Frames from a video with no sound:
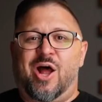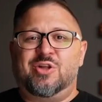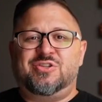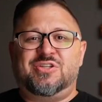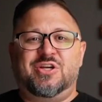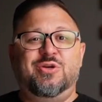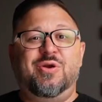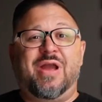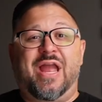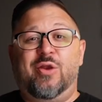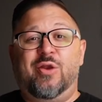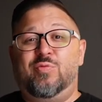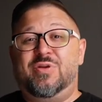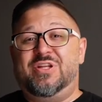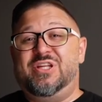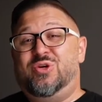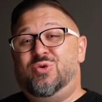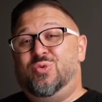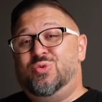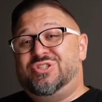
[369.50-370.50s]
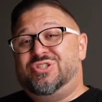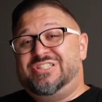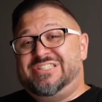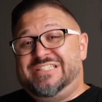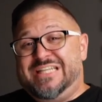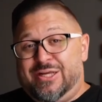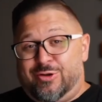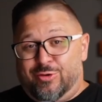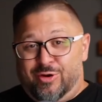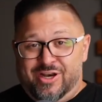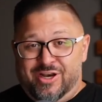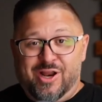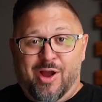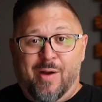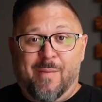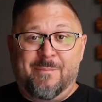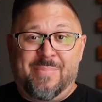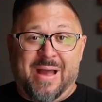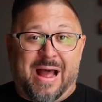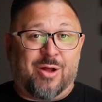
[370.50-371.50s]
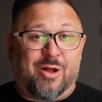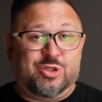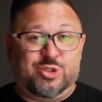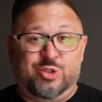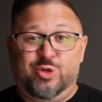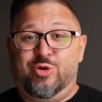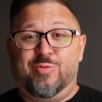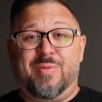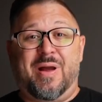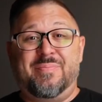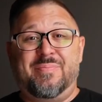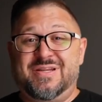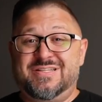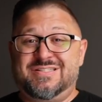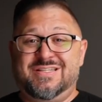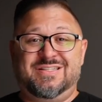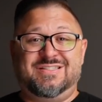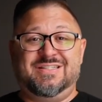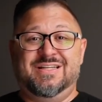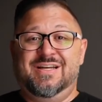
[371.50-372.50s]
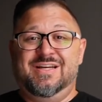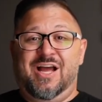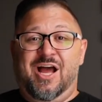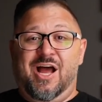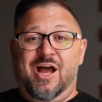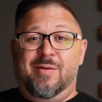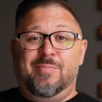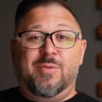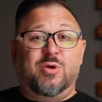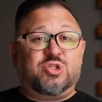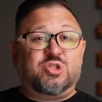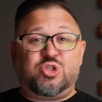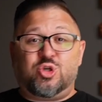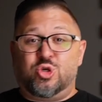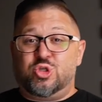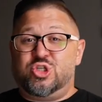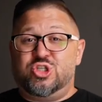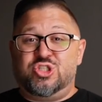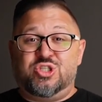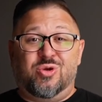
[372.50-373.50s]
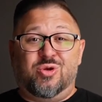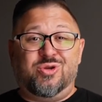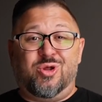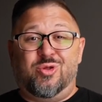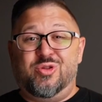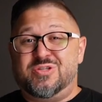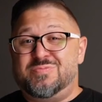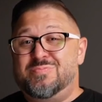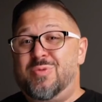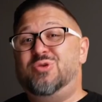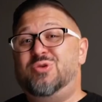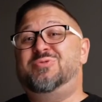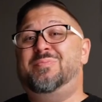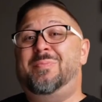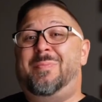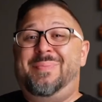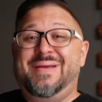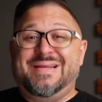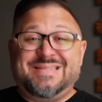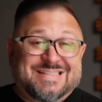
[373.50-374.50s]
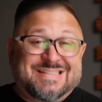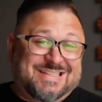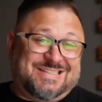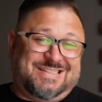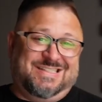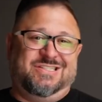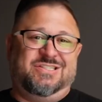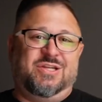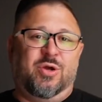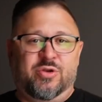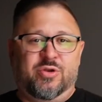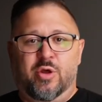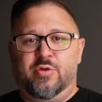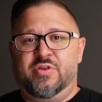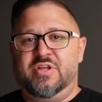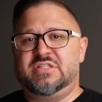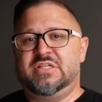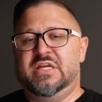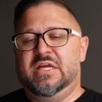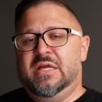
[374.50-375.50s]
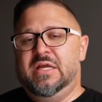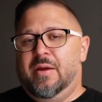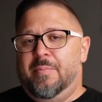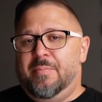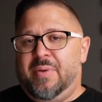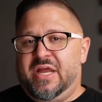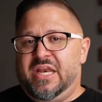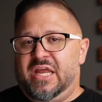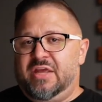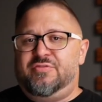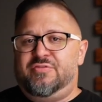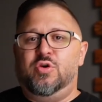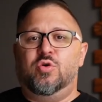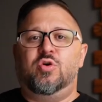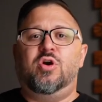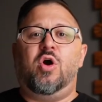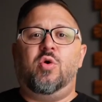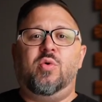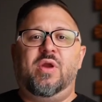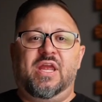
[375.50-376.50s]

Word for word: I'll tell you a really cool secret about out to Google My Business. Uh, most churches don't know this, most businesses don't know this. But if you'll go